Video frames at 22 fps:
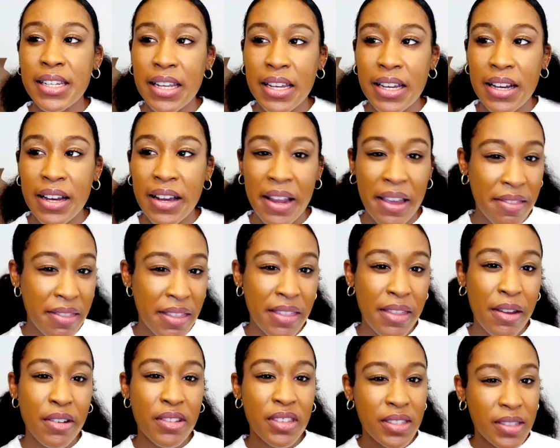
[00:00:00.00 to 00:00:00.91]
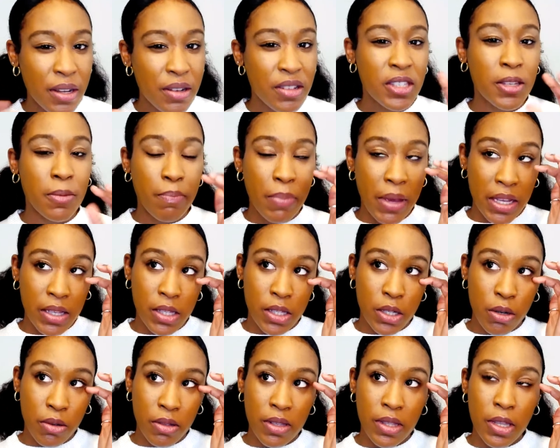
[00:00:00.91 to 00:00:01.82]
and then there's some base
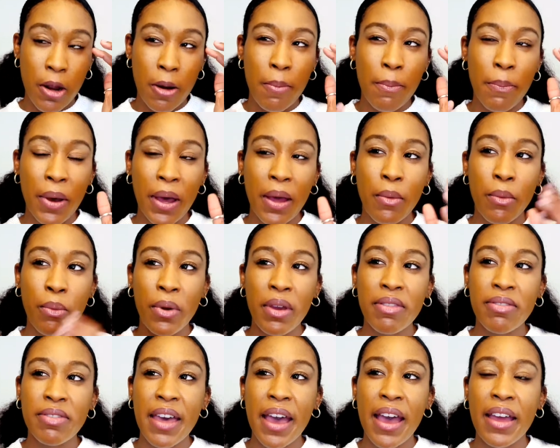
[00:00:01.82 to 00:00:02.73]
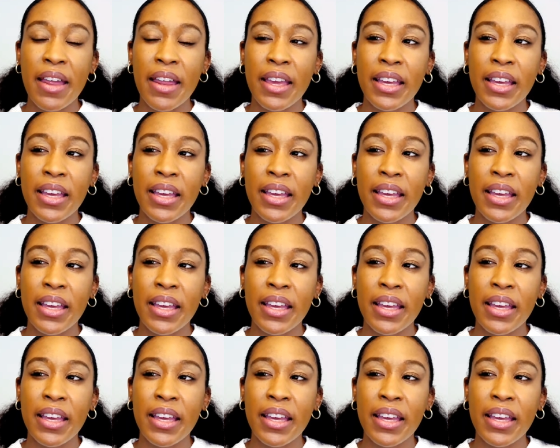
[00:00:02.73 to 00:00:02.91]
notes there, but with that,